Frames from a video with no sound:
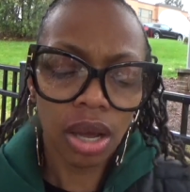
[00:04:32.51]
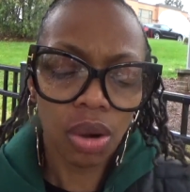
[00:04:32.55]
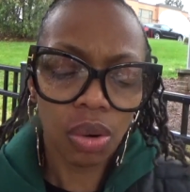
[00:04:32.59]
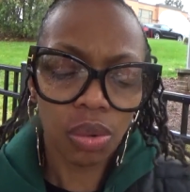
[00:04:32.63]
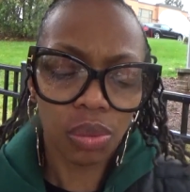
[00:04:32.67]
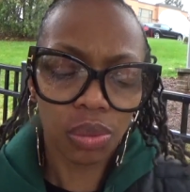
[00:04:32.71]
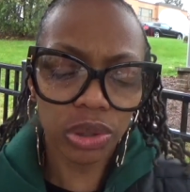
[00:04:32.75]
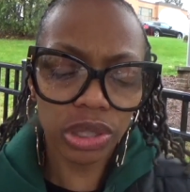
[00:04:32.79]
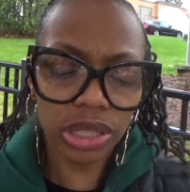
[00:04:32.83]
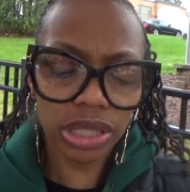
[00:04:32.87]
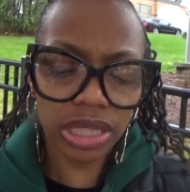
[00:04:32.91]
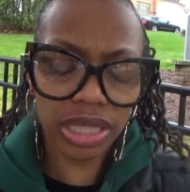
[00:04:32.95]

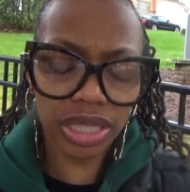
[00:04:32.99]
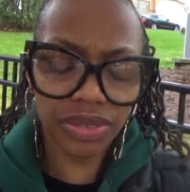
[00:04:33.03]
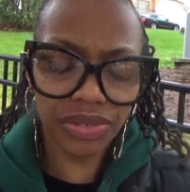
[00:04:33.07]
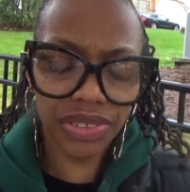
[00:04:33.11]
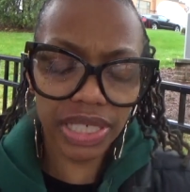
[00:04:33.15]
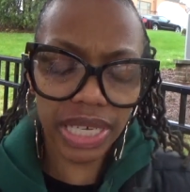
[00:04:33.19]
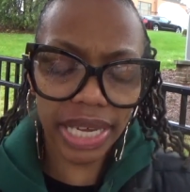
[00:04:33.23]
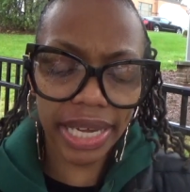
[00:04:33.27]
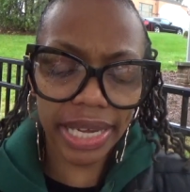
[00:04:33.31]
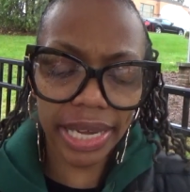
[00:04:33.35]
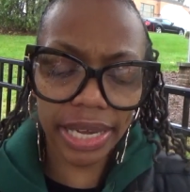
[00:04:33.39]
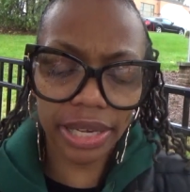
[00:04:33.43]
Wood
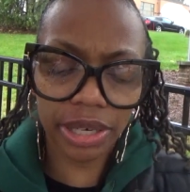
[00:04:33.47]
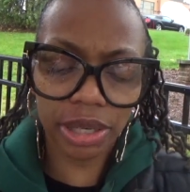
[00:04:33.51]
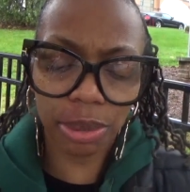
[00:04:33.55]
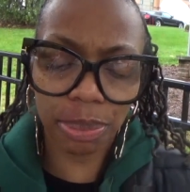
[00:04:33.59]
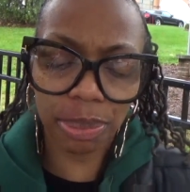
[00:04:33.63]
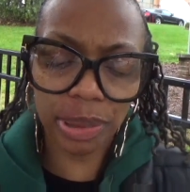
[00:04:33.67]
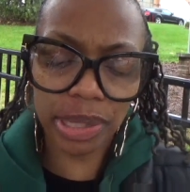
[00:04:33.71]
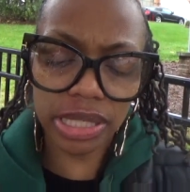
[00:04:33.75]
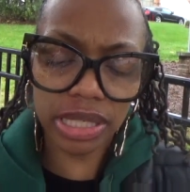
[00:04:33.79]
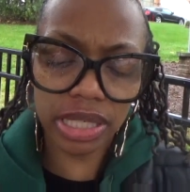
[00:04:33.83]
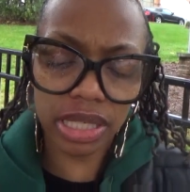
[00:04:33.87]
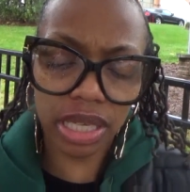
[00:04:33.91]
TV8 aired a
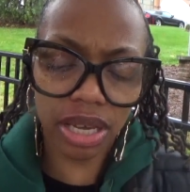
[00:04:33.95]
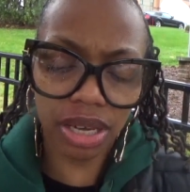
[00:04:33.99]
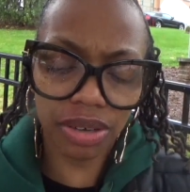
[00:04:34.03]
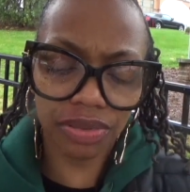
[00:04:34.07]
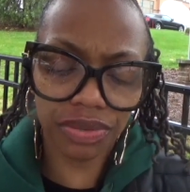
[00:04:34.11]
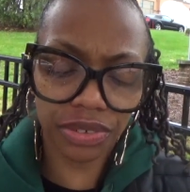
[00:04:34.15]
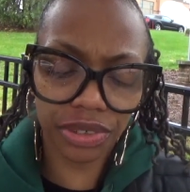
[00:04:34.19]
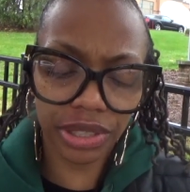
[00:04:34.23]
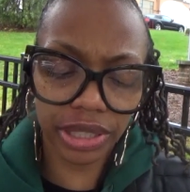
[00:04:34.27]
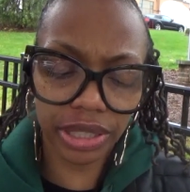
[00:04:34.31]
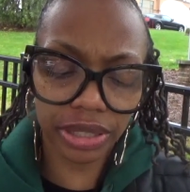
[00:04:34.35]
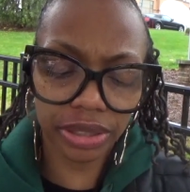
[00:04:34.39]
piece
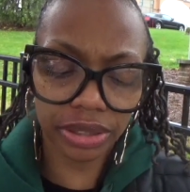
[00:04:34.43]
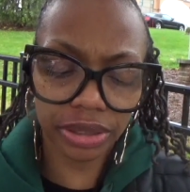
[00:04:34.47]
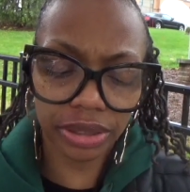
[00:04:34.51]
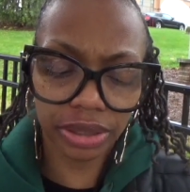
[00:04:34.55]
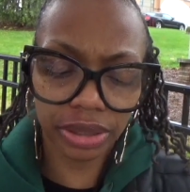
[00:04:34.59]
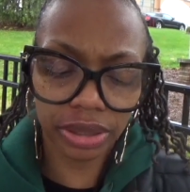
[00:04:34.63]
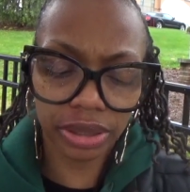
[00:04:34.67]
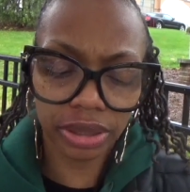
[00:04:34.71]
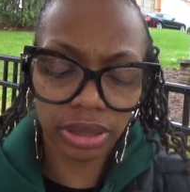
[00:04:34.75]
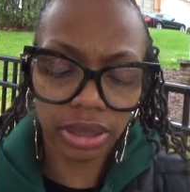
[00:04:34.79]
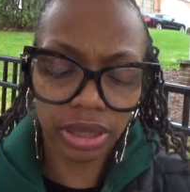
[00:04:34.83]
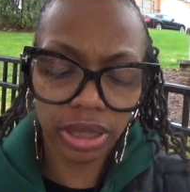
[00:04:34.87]
covering
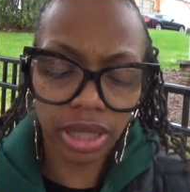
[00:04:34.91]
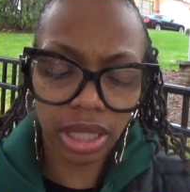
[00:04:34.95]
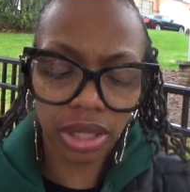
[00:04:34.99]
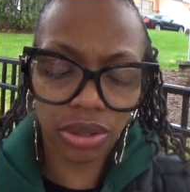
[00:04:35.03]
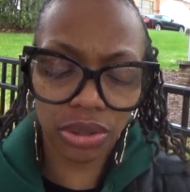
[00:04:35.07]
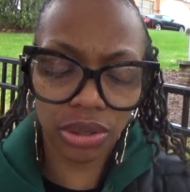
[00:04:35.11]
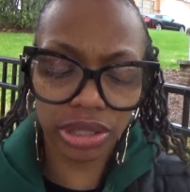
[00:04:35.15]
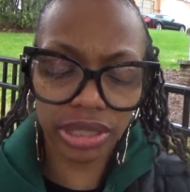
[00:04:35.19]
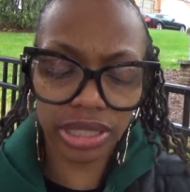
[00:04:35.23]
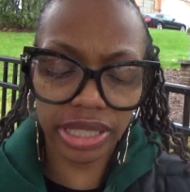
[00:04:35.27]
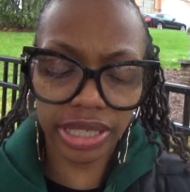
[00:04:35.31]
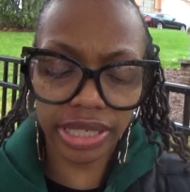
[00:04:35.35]

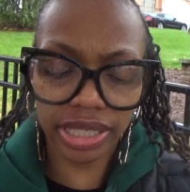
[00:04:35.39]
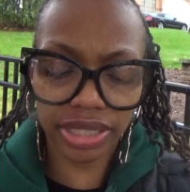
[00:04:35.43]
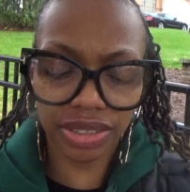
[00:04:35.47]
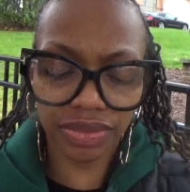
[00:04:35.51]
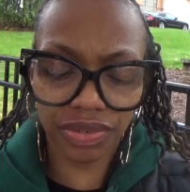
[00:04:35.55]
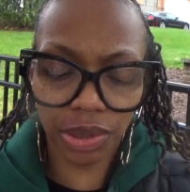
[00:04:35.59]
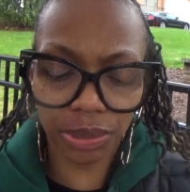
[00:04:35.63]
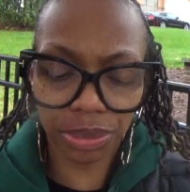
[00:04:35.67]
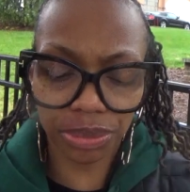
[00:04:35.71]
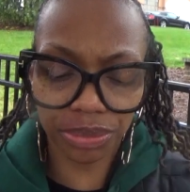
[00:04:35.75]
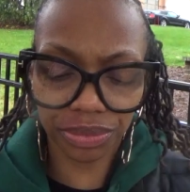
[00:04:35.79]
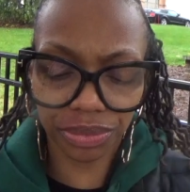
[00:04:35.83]
Cortez
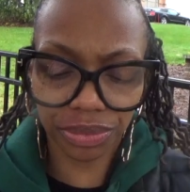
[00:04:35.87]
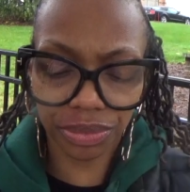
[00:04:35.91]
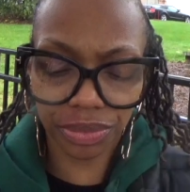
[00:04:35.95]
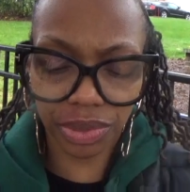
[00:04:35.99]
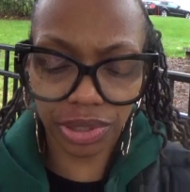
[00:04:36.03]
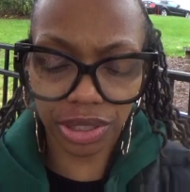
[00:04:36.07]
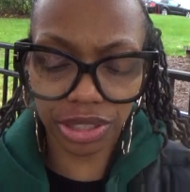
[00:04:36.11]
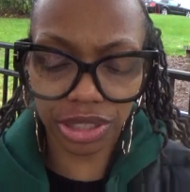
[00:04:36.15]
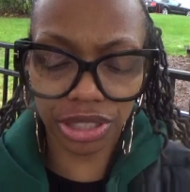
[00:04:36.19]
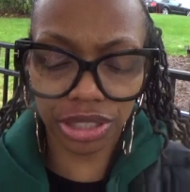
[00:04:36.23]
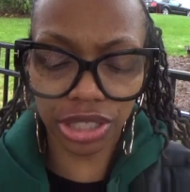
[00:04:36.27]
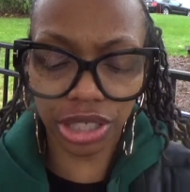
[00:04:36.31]
from
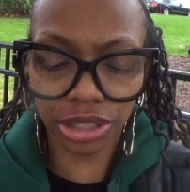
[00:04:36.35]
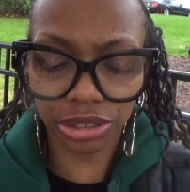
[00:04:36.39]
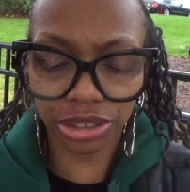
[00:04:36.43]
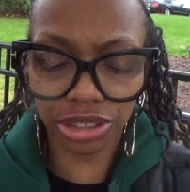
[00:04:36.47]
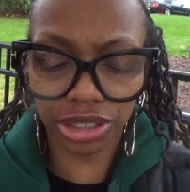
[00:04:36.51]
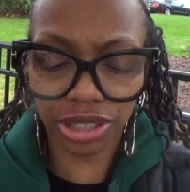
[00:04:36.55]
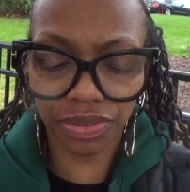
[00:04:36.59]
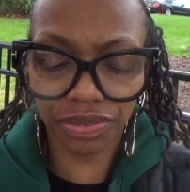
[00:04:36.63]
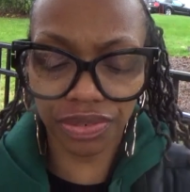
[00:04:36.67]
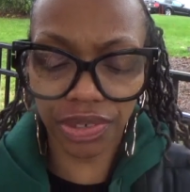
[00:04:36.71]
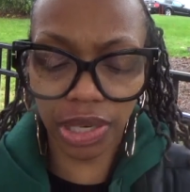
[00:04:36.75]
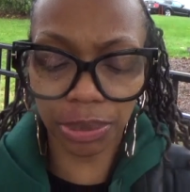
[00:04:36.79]
the search
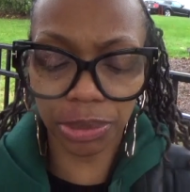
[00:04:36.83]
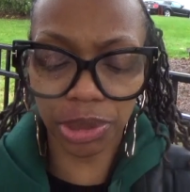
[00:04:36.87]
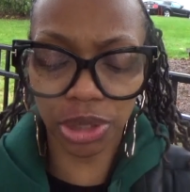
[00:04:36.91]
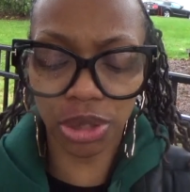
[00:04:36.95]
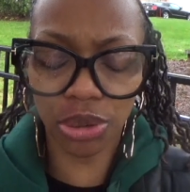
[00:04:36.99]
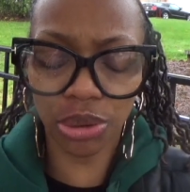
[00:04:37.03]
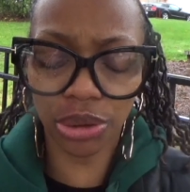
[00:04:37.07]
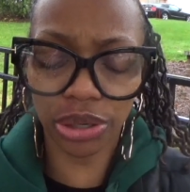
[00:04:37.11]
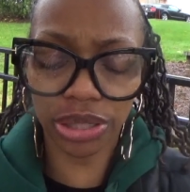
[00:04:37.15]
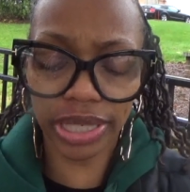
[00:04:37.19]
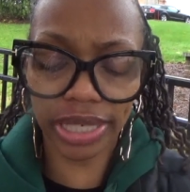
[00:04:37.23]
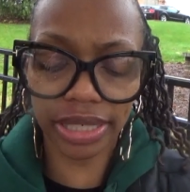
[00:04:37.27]
the family
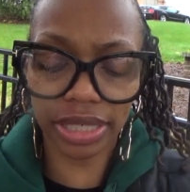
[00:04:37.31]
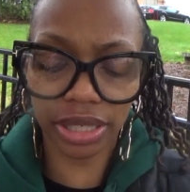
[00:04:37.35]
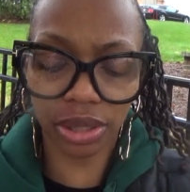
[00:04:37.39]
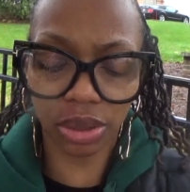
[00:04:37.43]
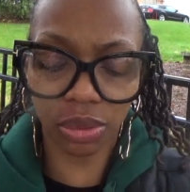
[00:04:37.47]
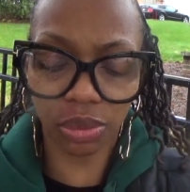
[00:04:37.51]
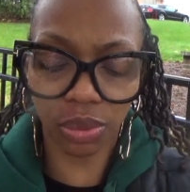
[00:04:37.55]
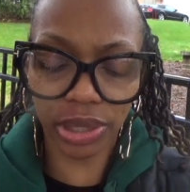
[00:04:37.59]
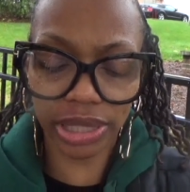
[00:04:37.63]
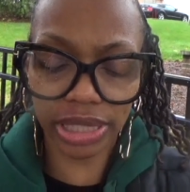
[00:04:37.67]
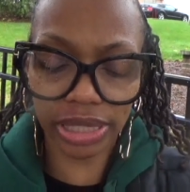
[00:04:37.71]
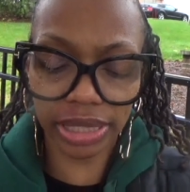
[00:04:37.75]
coordinated a
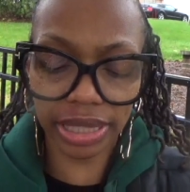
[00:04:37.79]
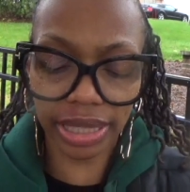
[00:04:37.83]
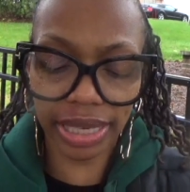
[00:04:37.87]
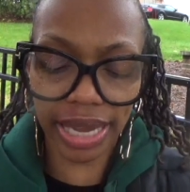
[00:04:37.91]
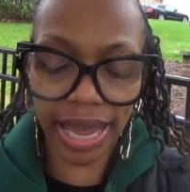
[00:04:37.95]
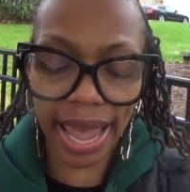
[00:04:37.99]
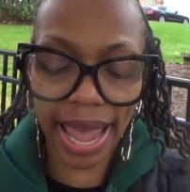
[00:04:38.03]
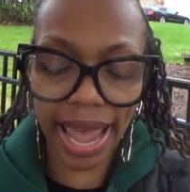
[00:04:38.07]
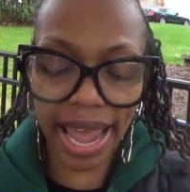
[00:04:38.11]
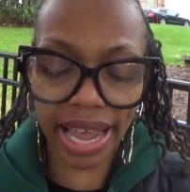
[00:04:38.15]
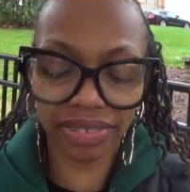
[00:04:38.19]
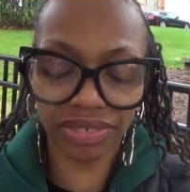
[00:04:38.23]
week
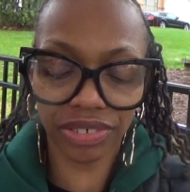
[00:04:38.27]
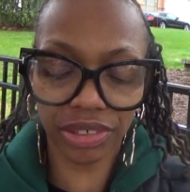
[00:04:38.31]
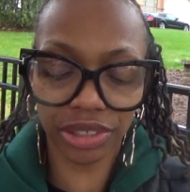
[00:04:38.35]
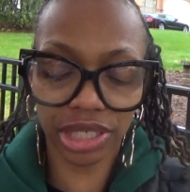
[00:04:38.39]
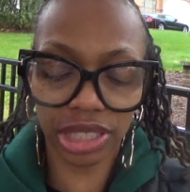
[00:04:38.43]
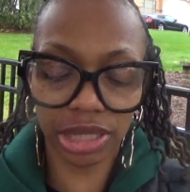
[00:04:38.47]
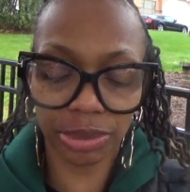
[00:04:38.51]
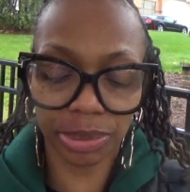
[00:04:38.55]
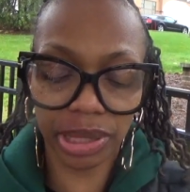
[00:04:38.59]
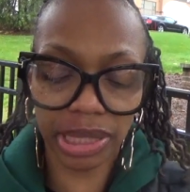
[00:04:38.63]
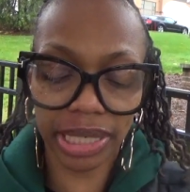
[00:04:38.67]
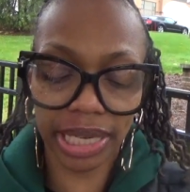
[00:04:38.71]
after
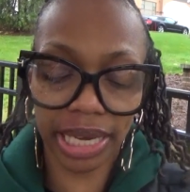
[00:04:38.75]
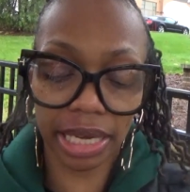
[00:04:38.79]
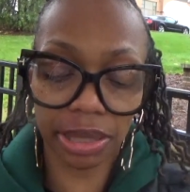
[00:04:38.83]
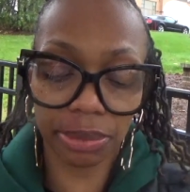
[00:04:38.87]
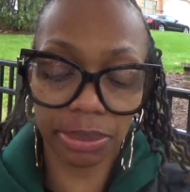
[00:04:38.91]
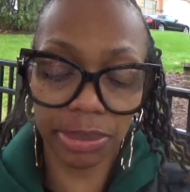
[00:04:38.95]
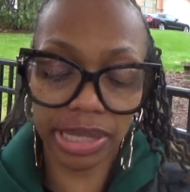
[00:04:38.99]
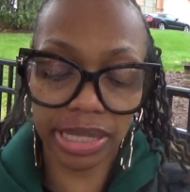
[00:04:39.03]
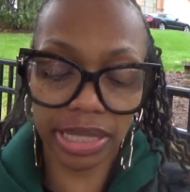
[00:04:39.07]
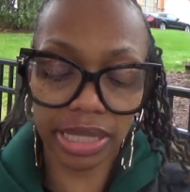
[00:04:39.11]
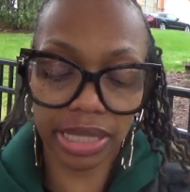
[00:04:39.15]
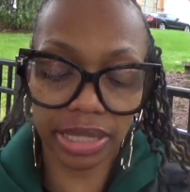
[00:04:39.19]
he became
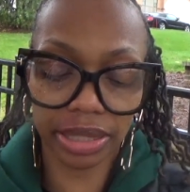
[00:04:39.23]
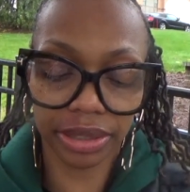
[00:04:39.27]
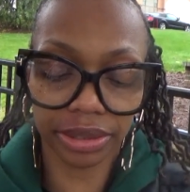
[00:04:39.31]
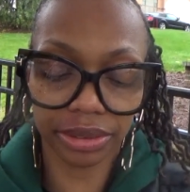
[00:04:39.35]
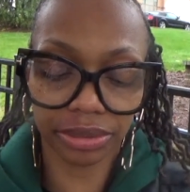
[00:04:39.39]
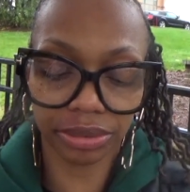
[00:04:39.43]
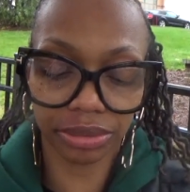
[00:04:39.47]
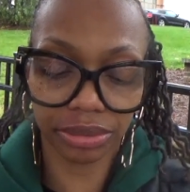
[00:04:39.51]
missing.